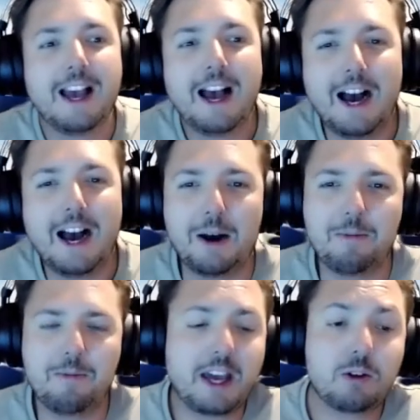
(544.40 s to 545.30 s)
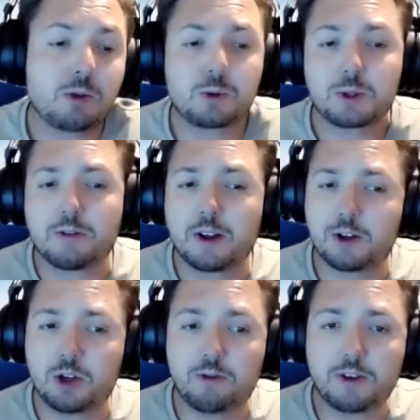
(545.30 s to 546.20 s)
And all sorts of other
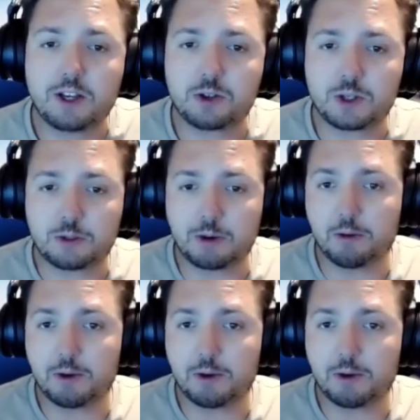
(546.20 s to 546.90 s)
new features as well,